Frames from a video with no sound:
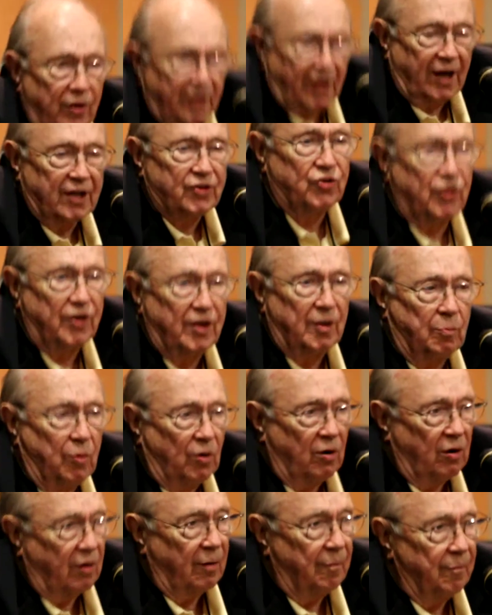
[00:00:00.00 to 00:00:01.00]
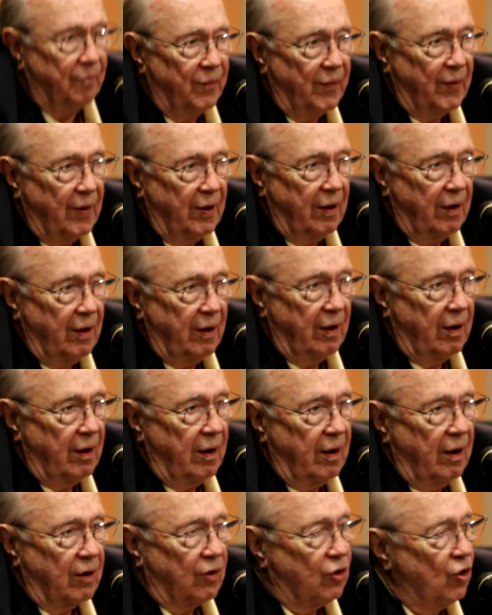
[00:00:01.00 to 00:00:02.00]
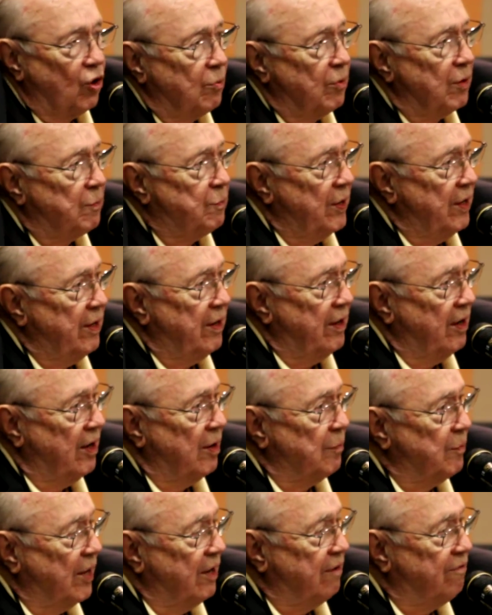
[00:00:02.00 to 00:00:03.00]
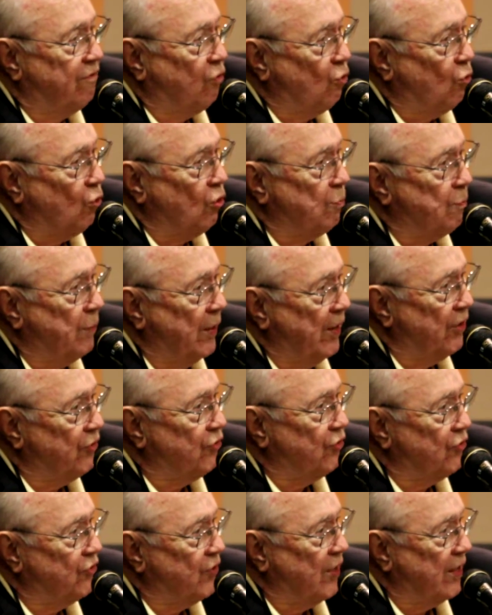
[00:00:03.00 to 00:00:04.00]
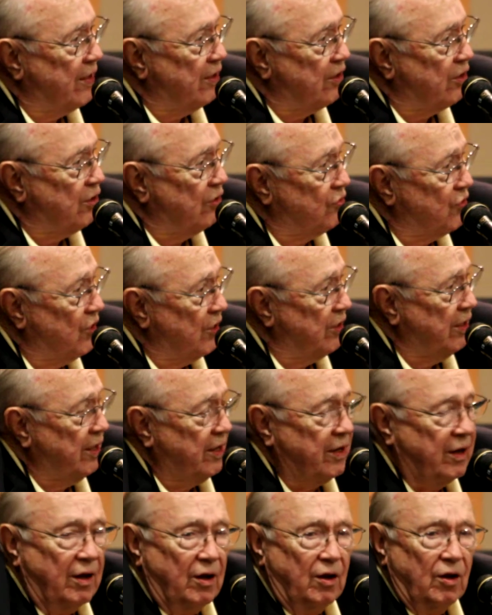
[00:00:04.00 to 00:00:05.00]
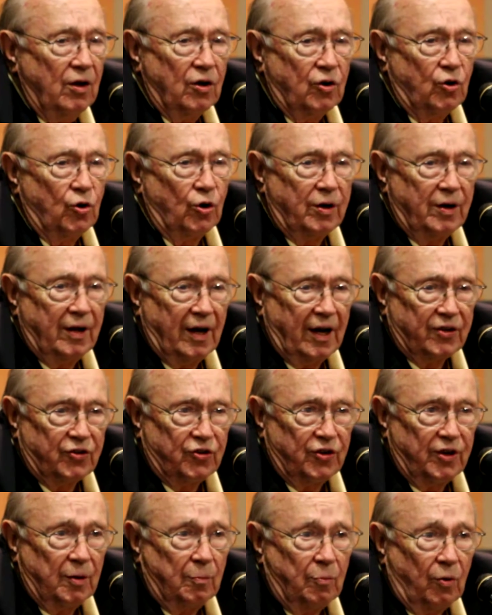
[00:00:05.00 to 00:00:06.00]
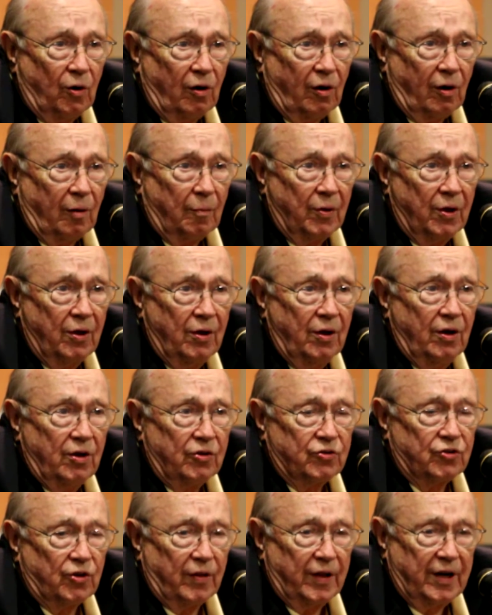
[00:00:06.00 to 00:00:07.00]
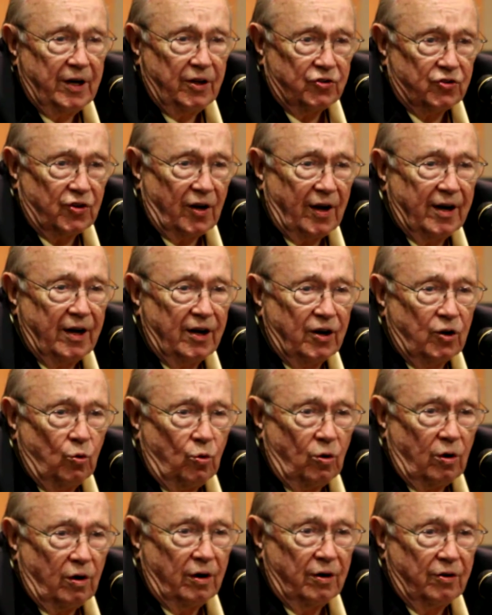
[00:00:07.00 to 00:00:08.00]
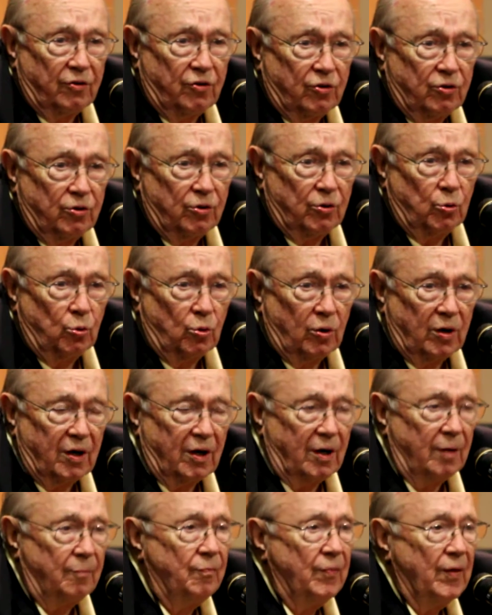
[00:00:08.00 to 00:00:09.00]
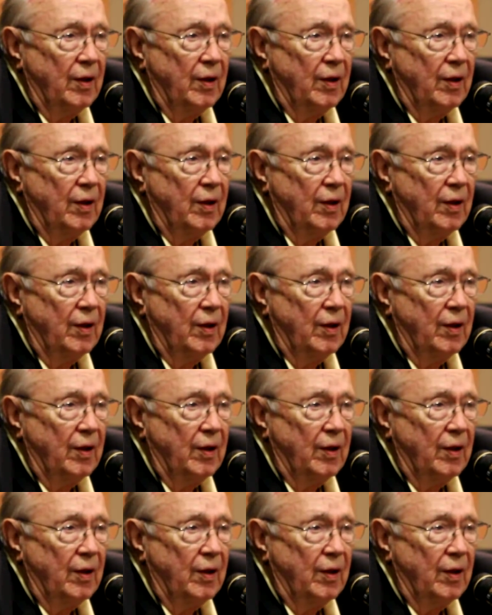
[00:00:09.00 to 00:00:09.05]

not see the bomb. Kermit Beahan made four passes at the city, could not see the bomb, so they decided to go on to uh,